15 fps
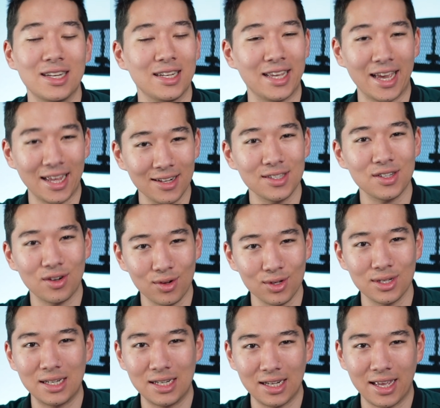Candles are also
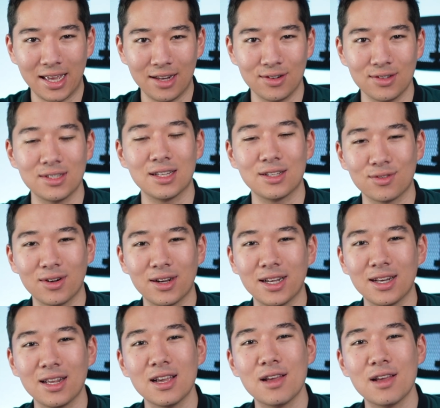indicators, that's right,